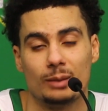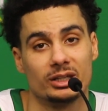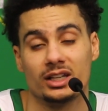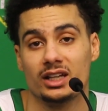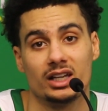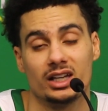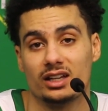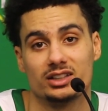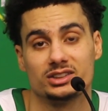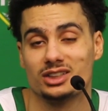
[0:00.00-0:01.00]
I mean,
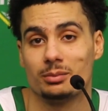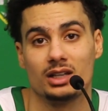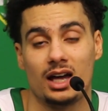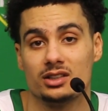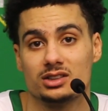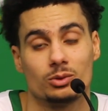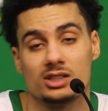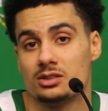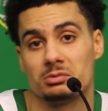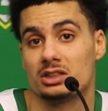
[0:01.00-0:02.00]
to be honest, it
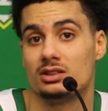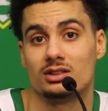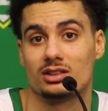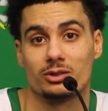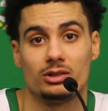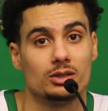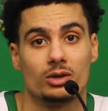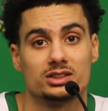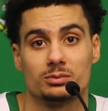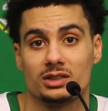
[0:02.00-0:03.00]
wasn't me. It really
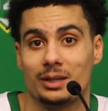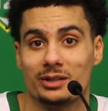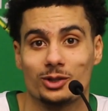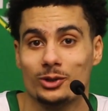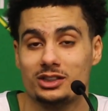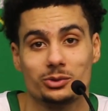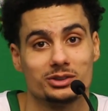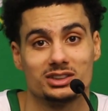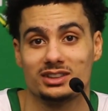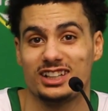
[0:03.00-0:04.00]
wasn't me. I mean, Quincy
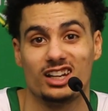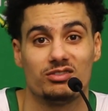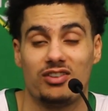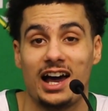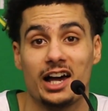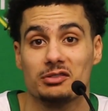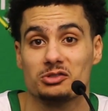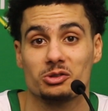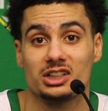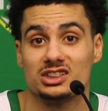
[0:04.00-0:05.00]
was hit 5
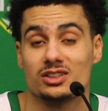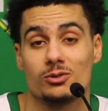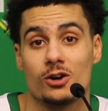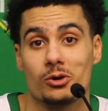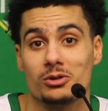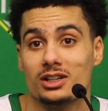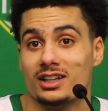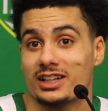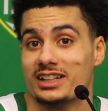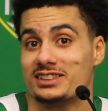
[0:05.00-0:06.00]
threes in a row.
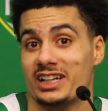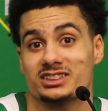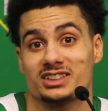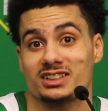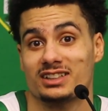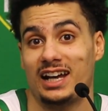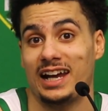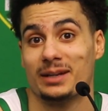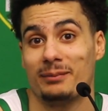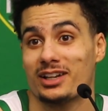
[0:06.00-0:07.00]
Contested. I
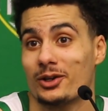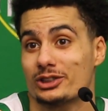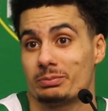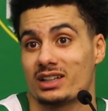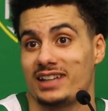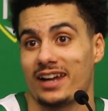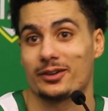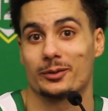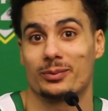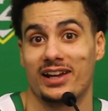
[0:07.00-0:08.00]
didn't make no
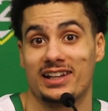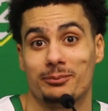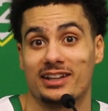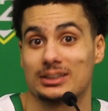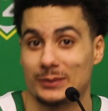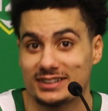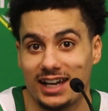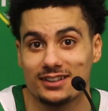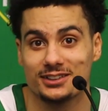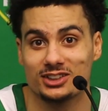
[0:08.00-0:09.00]
spectacular play. He made the
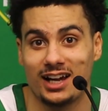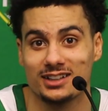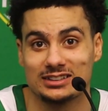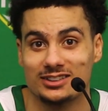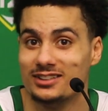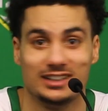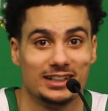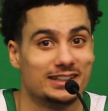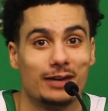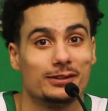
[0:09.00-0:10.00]
spectacular shot. So
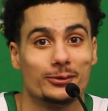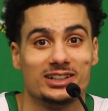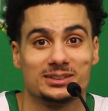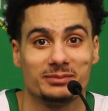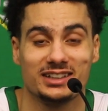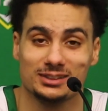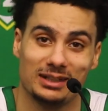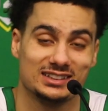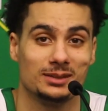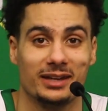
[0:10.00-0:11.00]
definitely wasn't me. It's
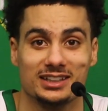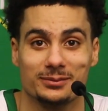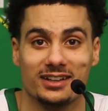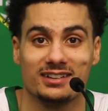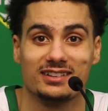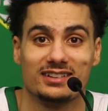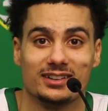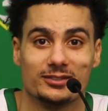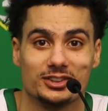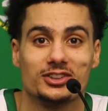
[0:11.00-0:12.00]
my teammates, man.
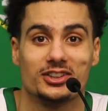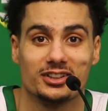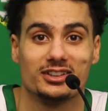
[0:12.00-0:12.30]
For sure.